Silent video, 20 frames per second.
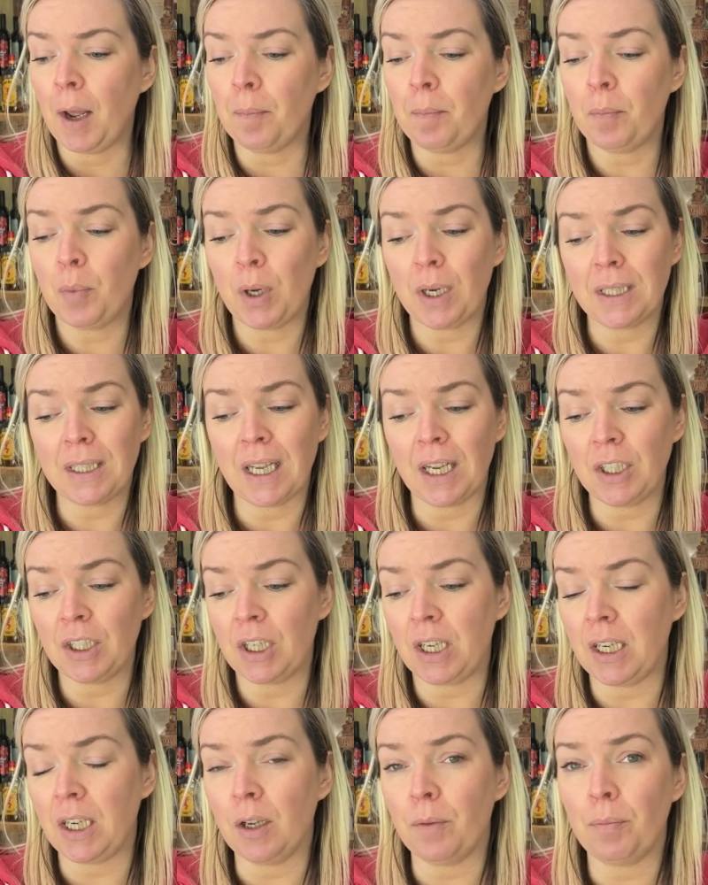But
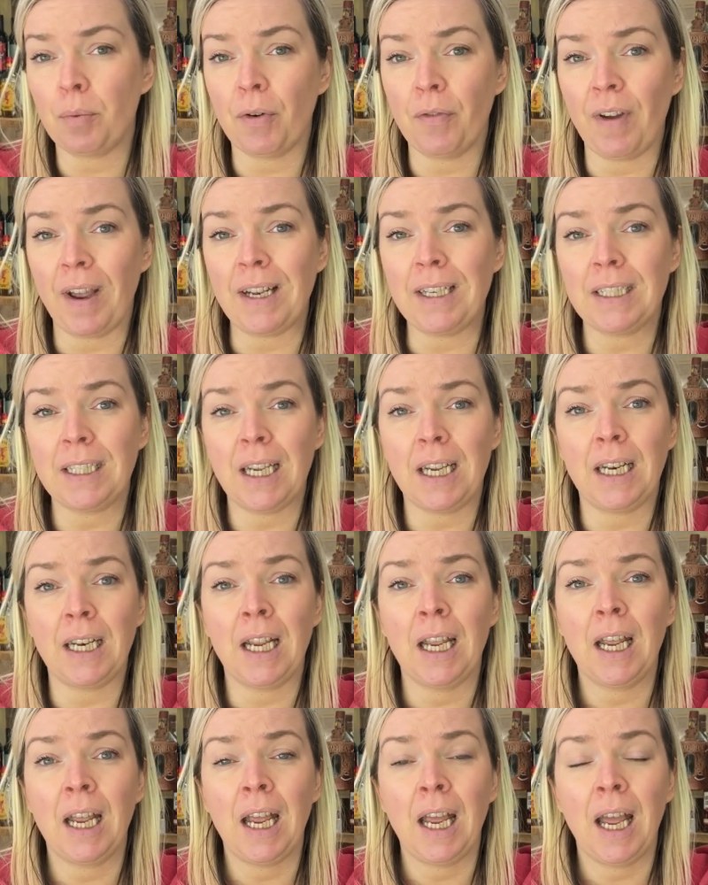essentially you're preventing
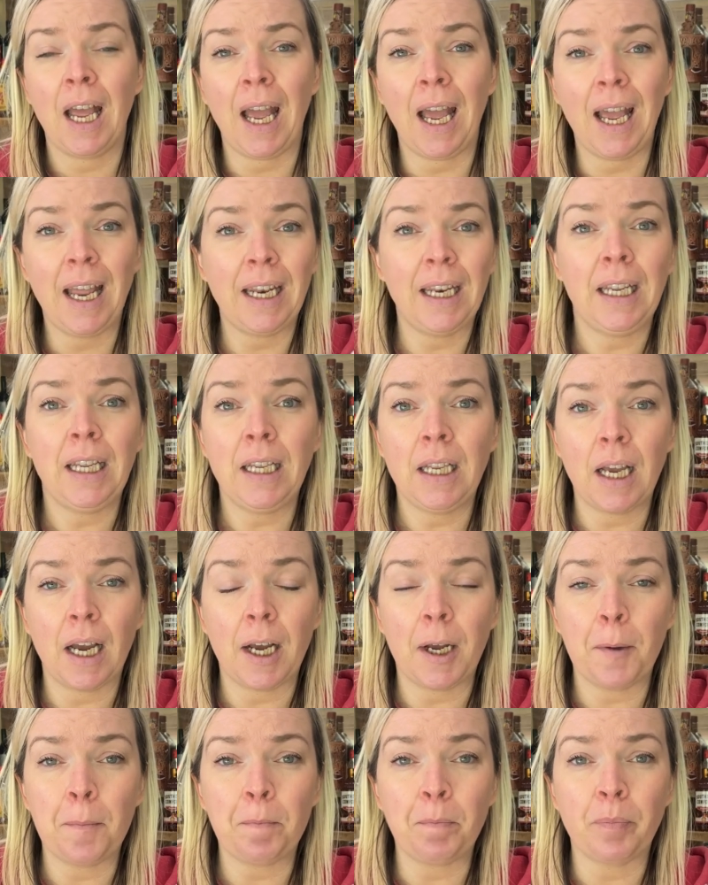any
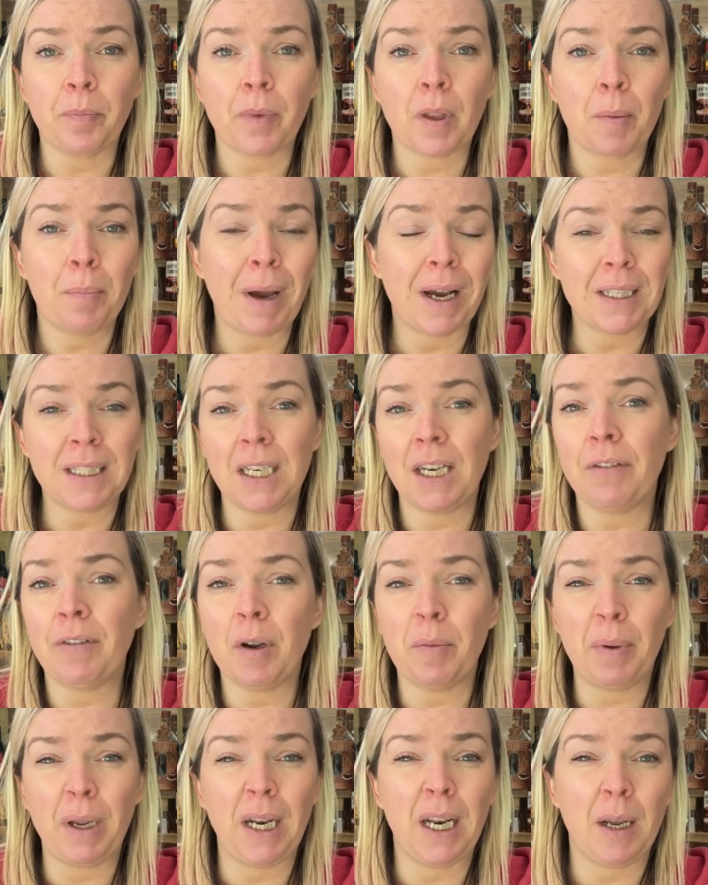bacteria
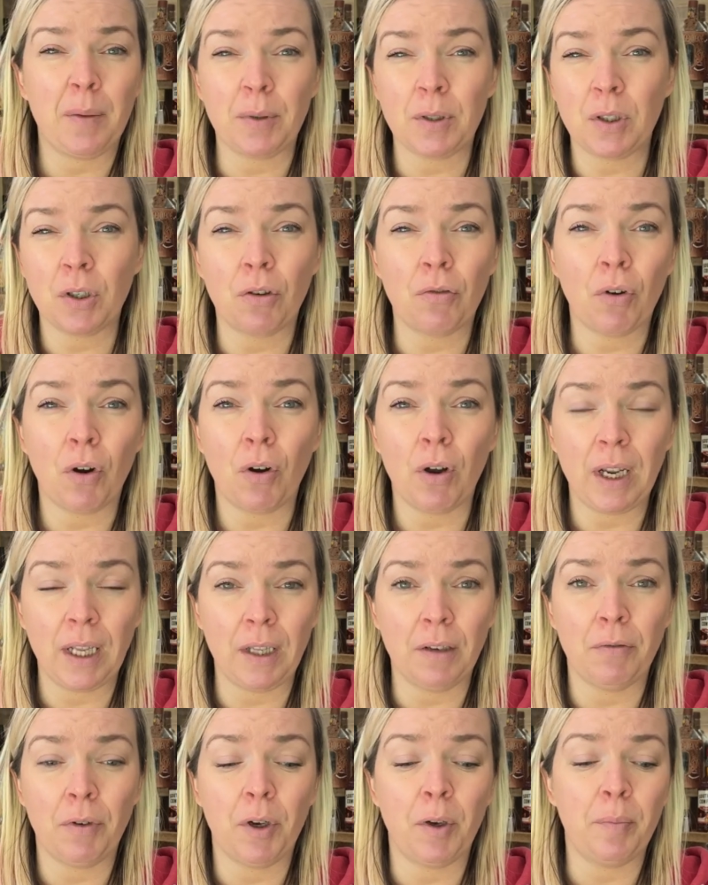being able to grow in
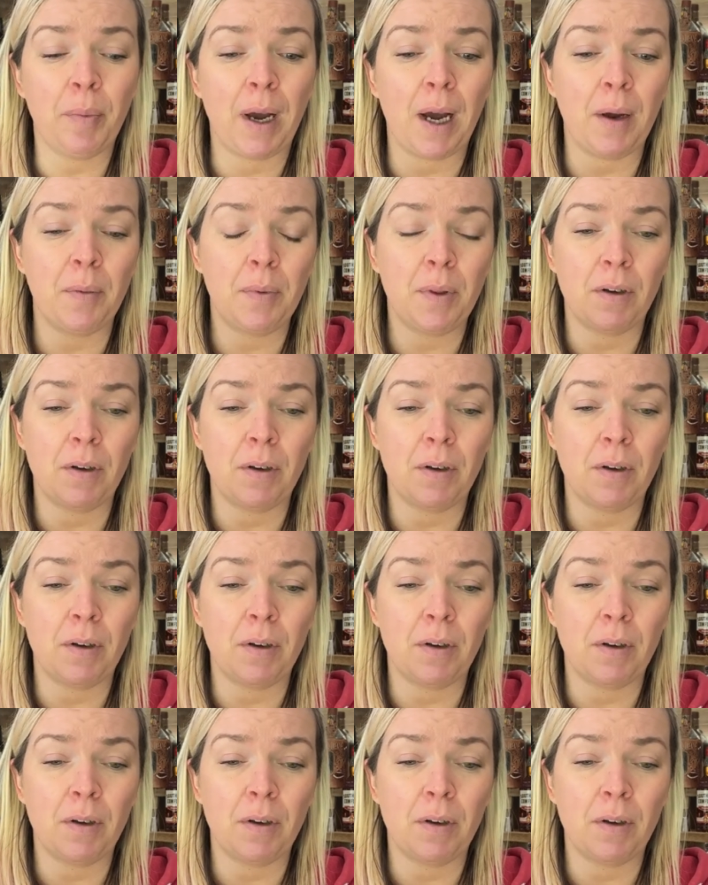the rhubarb.